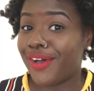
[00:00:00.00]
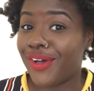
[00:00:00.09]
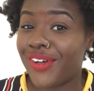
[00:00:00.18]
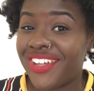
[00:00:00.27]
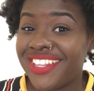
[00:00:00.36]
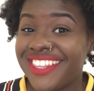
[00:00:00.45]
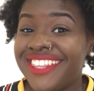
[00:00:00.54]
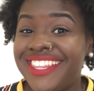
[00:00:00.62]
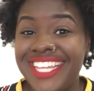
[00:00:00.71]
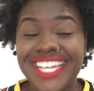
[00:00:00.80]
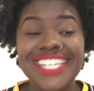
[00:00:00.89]
y'all,
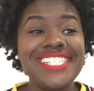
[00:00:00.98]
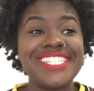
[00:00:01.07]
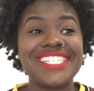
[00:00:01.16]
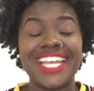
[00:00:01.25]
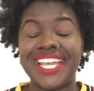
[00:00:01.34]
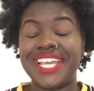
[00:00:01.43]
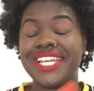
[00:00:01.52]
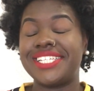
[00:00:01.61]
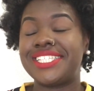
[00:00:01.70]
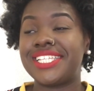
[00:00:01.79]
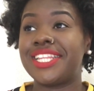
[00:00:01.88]
this
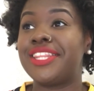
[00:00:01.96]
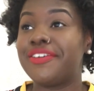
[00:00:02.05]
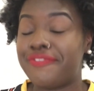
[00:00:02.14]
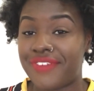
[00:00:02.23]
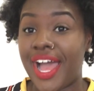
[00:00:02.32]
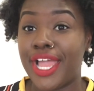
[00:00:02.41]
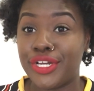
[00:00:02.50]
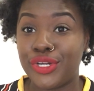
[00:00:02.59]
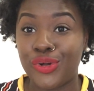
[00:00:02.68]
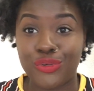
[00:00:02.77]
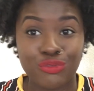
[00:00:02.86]
is the
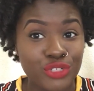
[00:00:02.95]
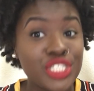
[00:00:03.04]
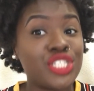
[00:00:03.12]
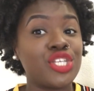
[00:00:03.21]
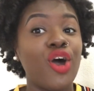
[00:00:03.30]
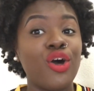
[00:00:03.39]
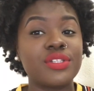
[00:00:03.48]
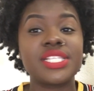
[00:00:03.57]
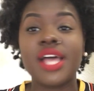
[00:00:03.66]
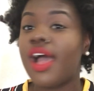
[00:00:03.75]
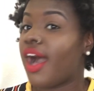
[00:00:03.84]
final
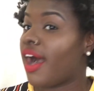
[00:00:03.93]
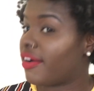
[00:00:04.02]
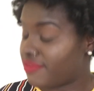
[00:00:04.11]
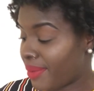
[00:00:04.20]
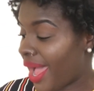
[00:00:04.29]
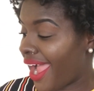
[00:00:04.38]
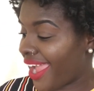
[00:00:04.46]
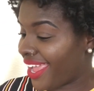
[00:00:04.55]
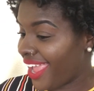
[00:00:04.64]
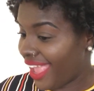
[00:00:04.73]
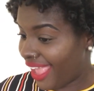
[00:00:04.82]
result of
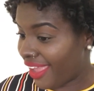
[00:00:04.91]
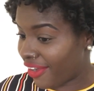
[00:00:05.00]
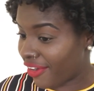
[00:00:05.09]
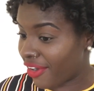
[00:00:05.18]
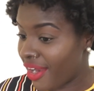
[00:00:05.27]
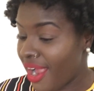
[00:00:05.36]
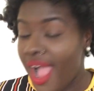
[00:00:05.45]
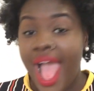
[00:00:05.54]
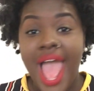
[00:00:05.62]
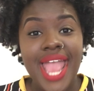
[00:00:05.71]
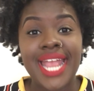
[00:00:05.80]
my hair.
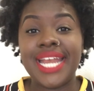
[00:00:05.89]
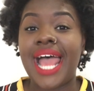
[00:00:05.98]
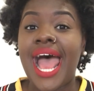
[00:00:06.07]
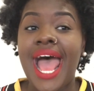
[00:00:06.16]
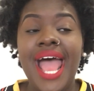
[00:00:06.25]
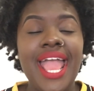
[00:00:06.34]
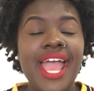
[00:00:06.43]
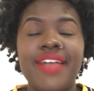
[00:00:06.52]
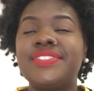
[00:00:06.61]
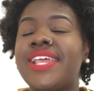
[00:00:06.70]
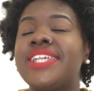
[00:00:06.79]
And I
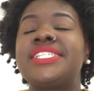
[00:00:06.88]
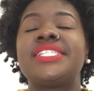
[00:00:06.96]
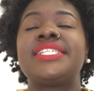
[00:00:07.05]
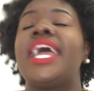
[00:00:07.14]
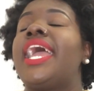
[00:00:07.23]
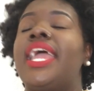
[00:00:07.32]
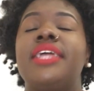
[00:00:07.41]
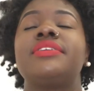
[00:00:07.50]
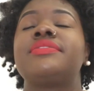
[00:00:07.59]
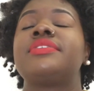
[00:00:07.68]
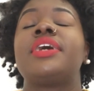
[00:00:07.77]
have to
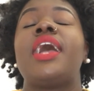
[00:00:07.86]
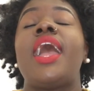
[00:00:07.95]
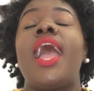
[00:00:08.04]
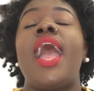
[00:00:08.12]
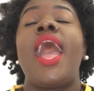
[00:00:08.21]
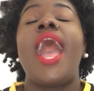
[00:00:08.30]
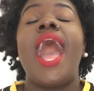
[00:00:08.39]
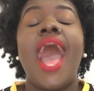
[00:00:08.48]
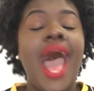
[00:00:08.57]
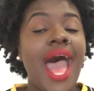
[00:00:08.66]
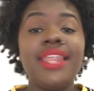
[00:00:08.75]
say,
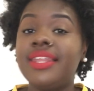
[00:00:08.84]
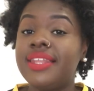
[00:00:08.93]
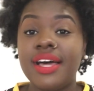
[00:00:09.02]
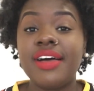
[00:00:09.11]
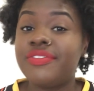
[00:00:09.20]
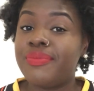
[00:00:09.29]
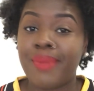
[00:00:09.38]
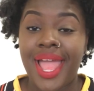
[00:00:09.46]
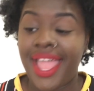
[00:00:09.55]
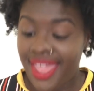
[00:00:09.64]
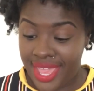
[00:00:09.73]
I love
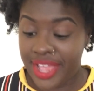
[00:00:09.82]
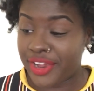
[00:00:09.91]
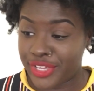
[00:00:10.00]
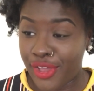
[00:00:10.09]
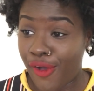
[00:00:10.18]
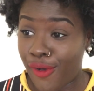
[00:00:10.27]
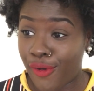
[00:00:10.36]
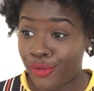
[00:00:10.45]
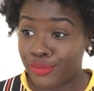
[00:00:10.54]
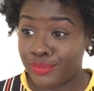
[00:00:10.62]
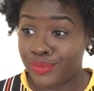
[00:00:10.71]
my hair,
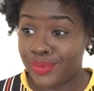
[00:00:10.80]
y'all.